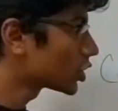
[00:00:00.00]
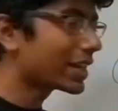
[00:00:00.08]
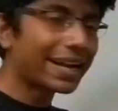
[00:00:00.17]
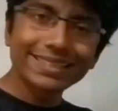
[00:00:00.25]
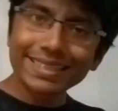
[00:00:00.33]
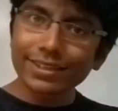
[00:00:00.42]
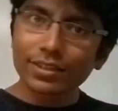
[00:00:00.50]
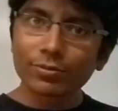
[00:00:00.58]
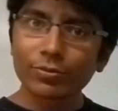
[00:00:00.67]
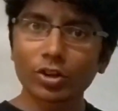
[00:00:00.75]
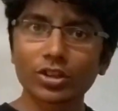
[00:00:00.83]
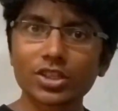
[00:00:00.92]
So that is it
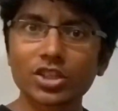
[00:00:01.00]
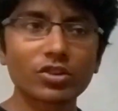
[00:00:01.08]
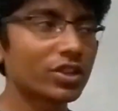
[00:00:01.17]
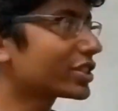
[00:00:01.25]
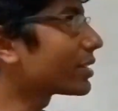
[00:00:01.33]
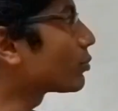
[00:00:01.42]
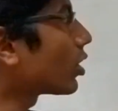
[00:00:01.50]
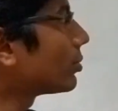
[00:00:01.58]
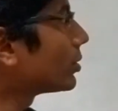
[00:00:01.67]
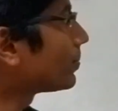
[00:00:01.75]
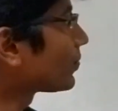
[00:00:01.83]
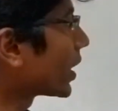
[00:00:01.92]
for this interesting
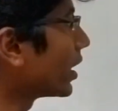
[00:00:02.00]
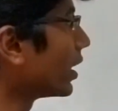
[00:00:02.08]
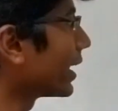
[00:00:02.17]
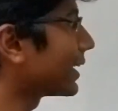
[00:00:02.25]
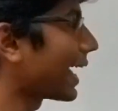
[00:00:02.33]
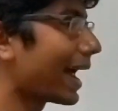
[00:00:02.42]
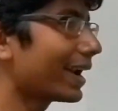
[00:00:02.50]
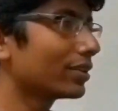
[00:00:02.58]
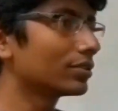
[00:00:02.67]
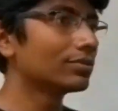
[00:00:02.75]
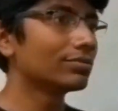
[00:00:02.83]
problem. It had